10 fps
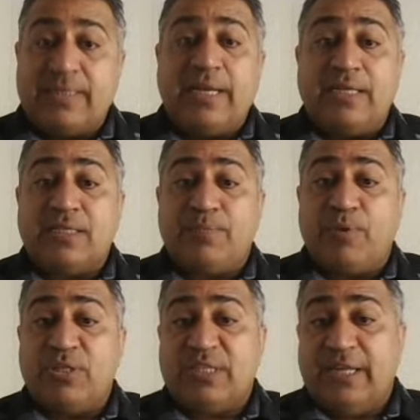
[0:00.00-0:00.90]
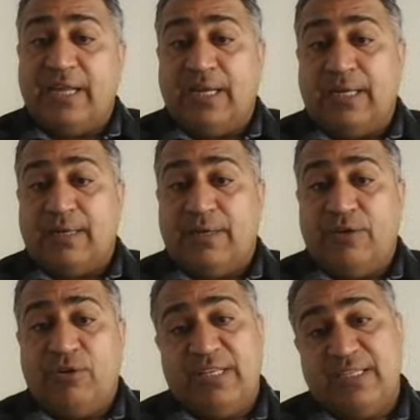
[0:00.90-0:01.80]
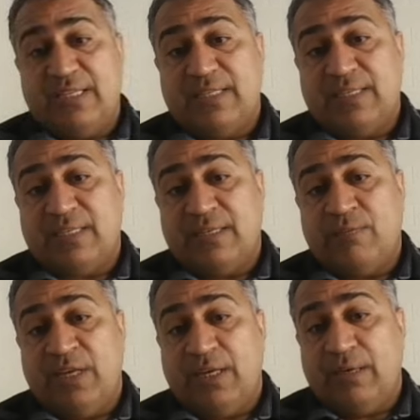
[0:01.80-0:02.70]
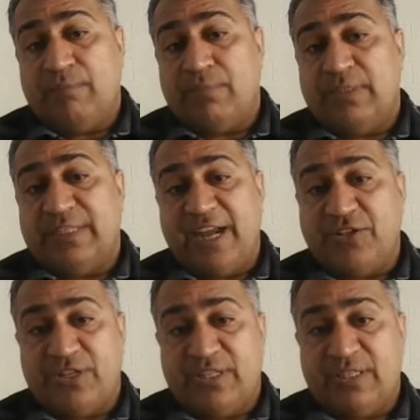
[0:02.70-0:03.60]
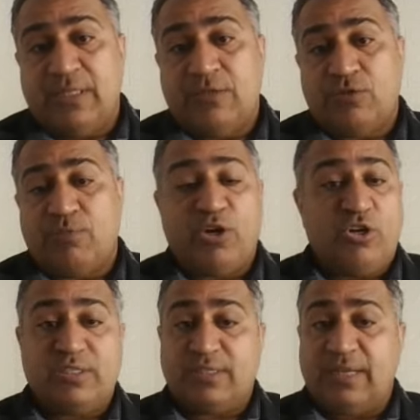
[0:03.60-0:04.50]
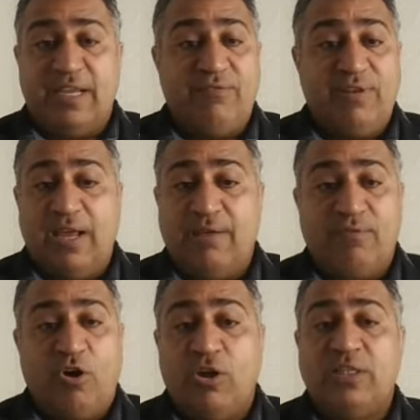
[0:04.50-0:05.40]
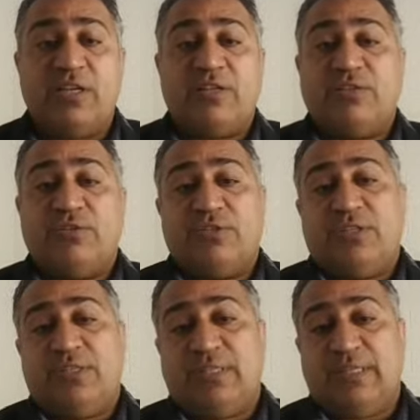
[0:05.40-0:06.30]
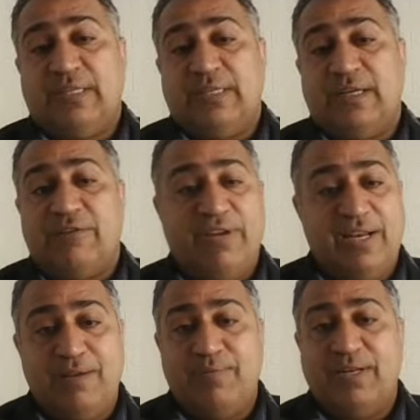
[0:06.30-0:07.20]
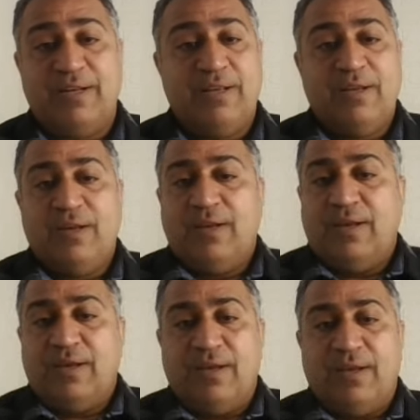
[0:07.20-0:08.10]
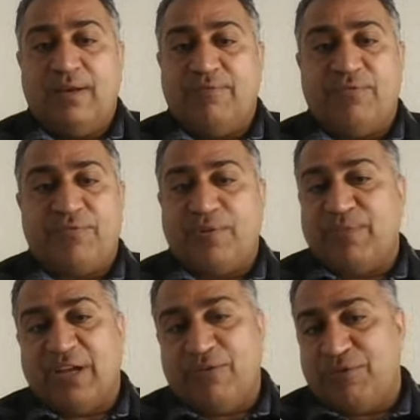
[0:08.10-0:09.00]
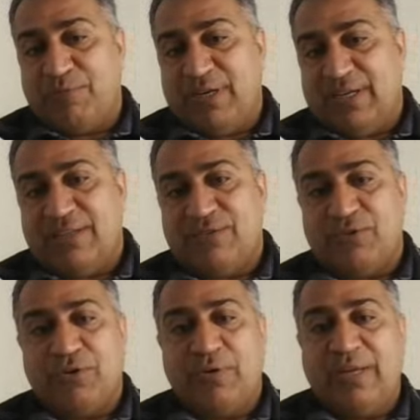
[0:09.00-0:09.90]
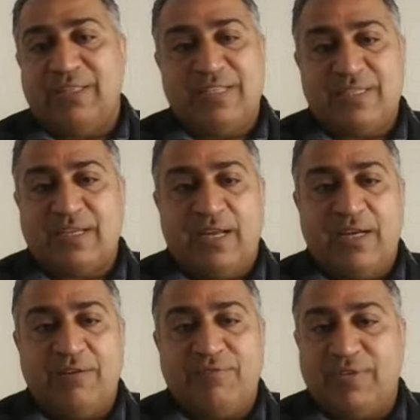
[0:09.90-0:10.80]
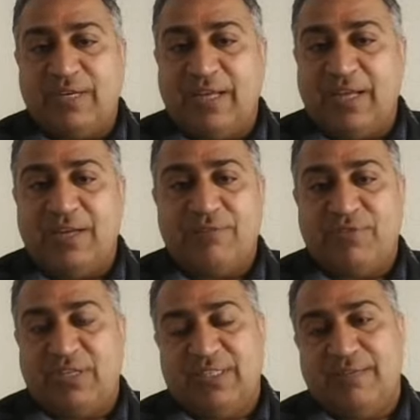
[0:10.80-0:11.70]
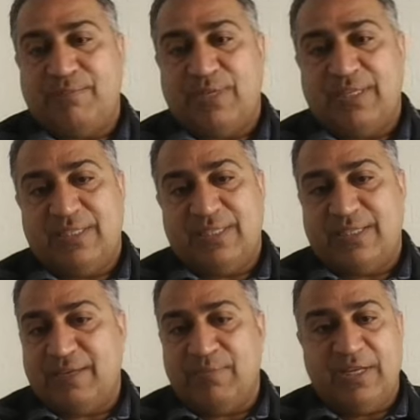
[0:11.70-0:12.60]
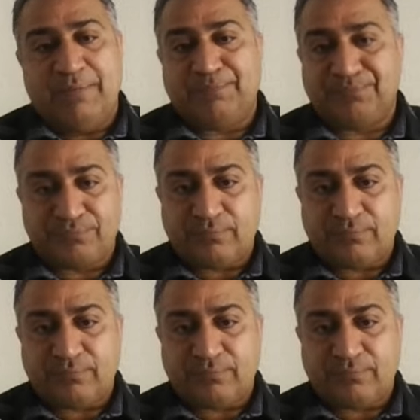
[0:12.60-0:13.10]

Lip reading: State sponsored hacker, this is extremely dangerous. So because he will have all the resources available from the government. So this kind of hacker, for example, is extremely